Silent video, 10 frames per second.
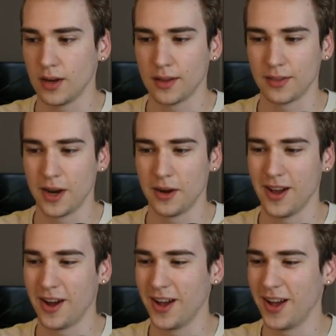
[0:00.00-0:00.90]
there.
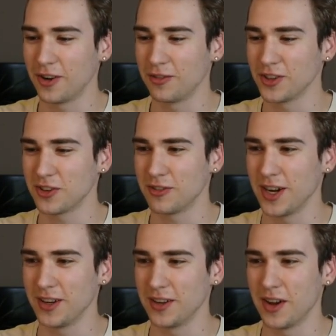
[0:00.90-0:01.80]
Our rooks are ready
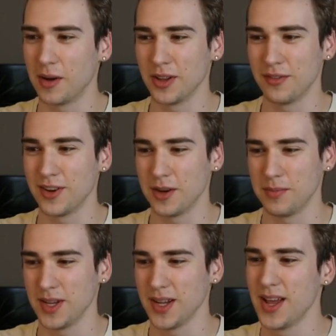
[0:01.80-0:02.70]
to double if need be.